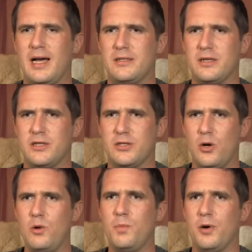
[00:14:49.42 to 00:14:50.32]
as a
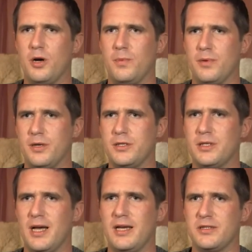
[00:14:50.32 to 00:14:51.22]
sole
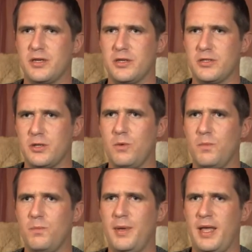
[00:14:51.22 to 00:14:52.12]
purpose, as a
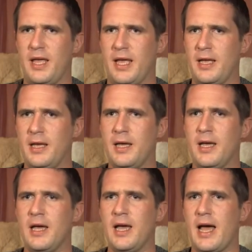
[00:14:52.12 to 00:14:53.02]
sole being,
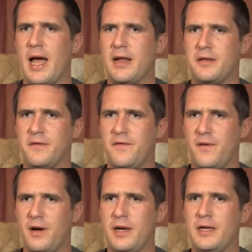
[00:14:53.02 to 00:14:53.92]
had to
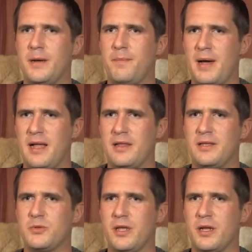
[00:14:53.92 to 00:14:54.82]
find a
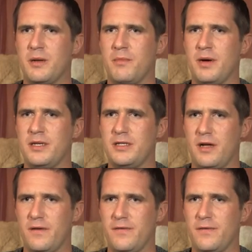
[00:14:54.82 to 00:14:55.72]
balance within
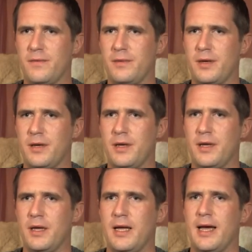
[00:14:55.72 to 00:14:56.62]
myself.
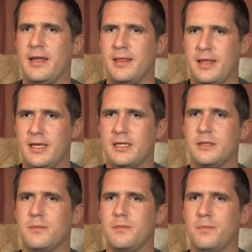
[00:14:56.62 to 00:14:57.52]
And
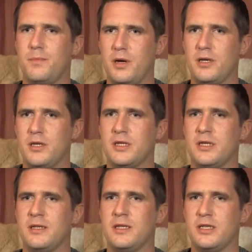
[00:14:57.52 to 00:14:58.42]
this
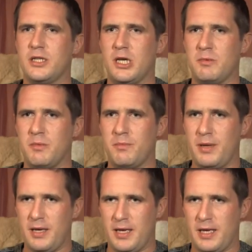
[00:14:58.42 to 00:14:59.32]
person, this human
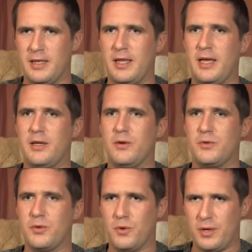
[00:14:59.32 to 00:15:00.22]
being that
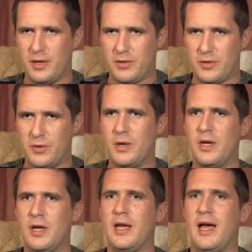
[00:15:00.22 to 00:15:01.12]
you're talking to,
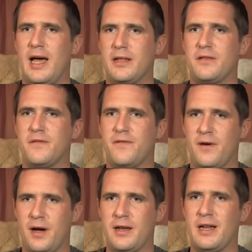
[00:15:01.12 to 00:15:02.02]
had to
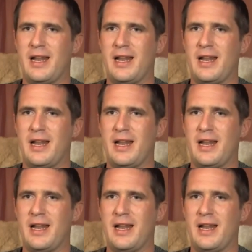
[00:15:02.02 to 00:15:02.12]
find